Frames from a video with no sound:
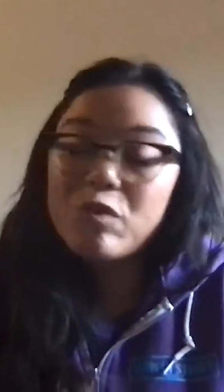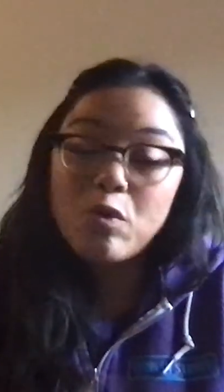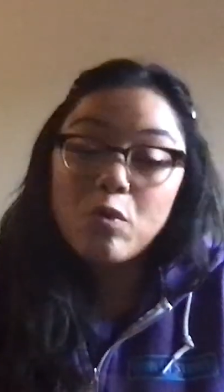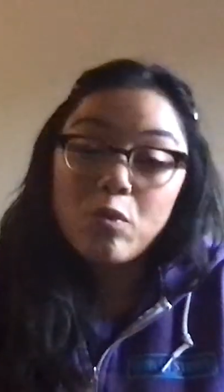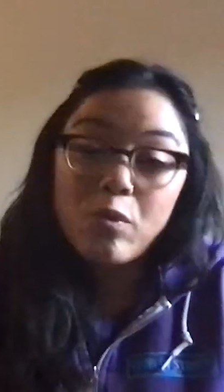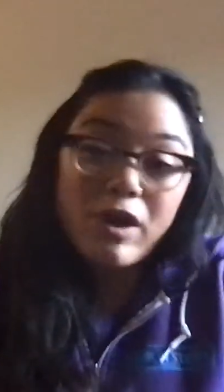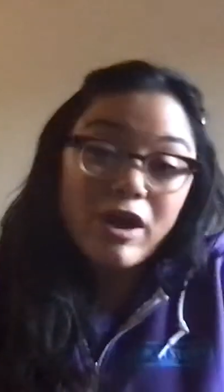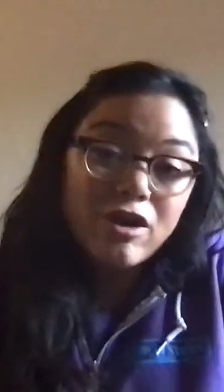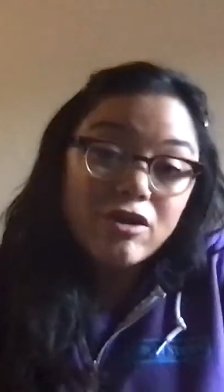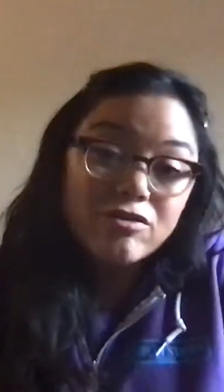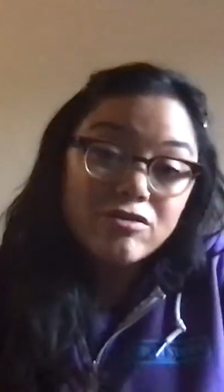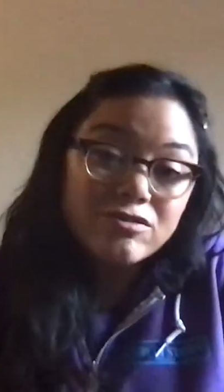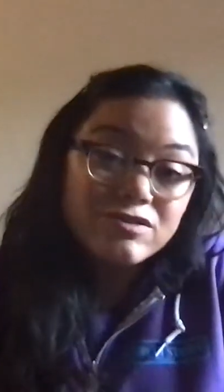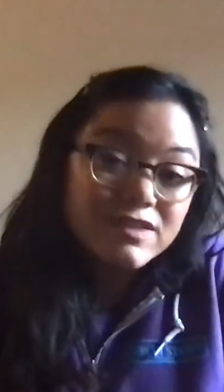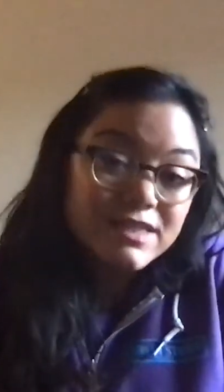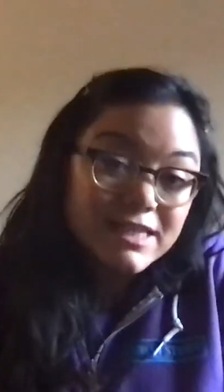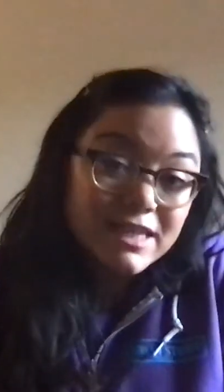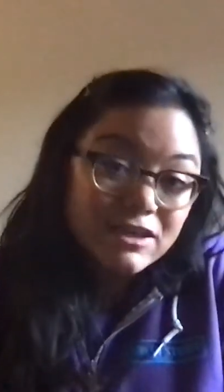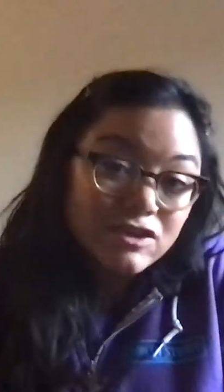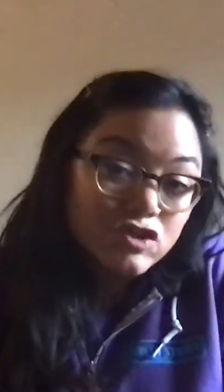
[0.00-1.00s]
where those
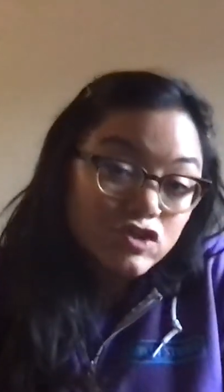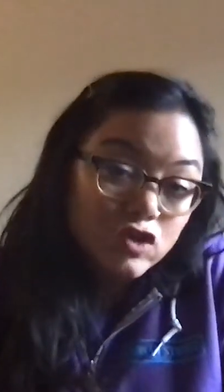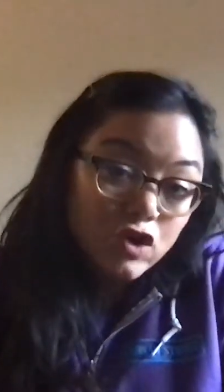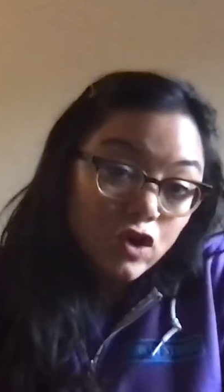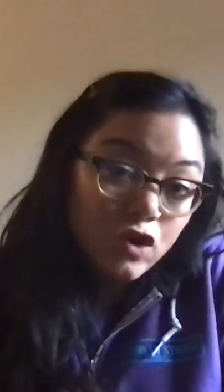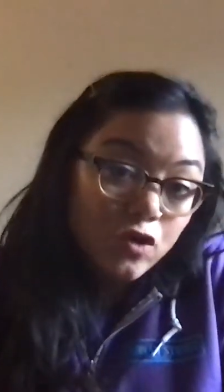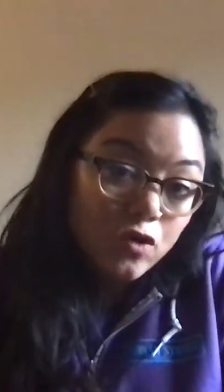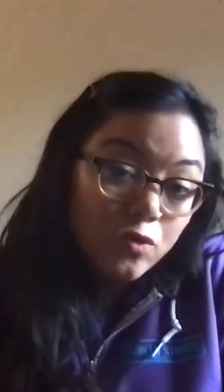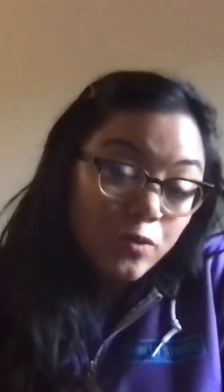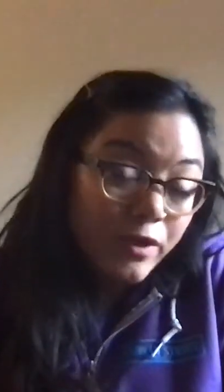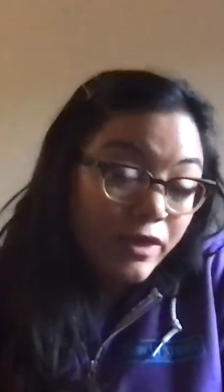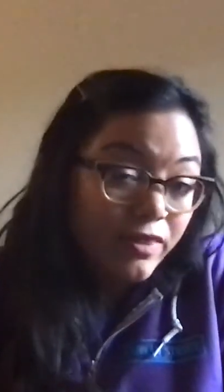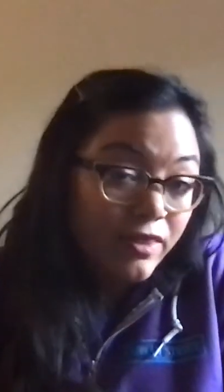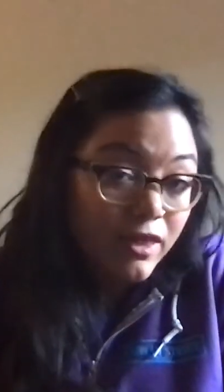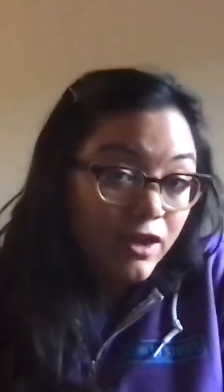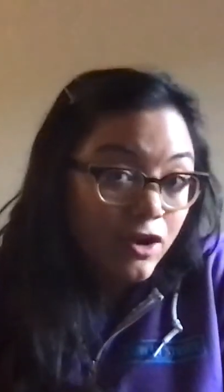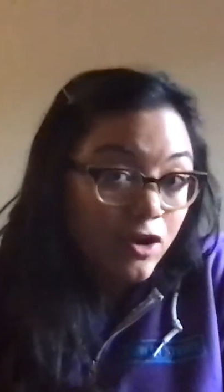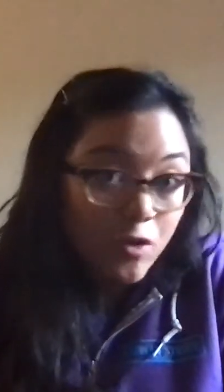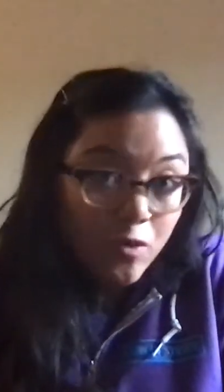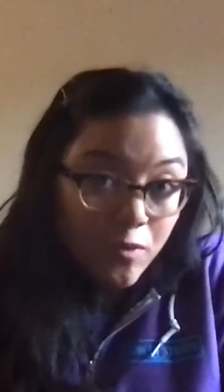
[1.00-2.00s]
things go when they
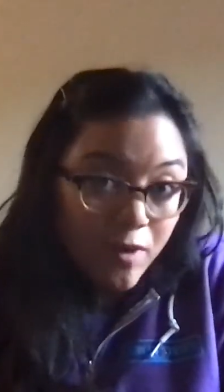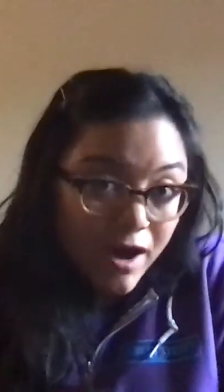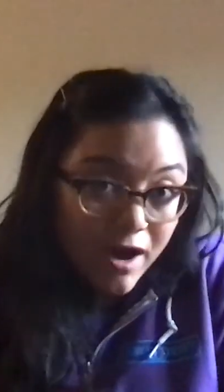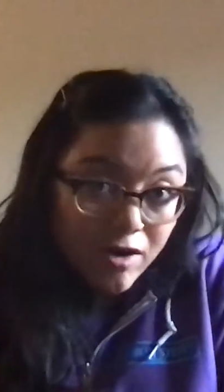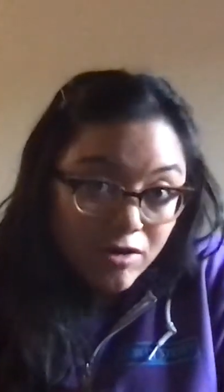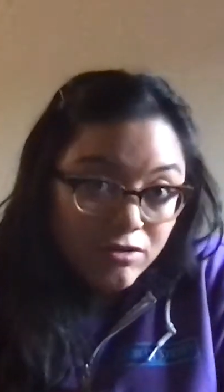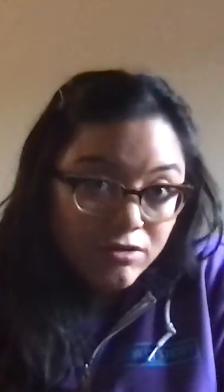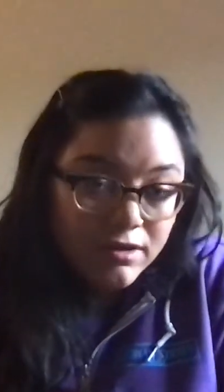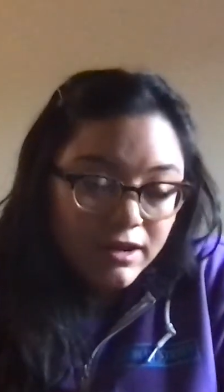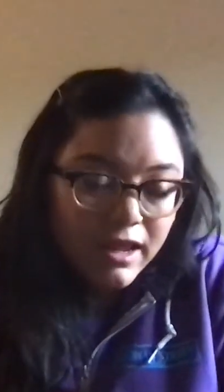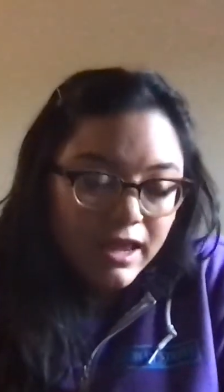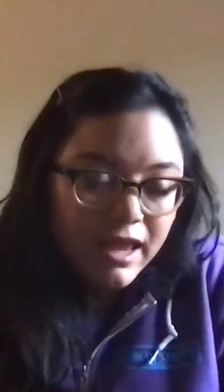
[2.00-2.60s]
go out.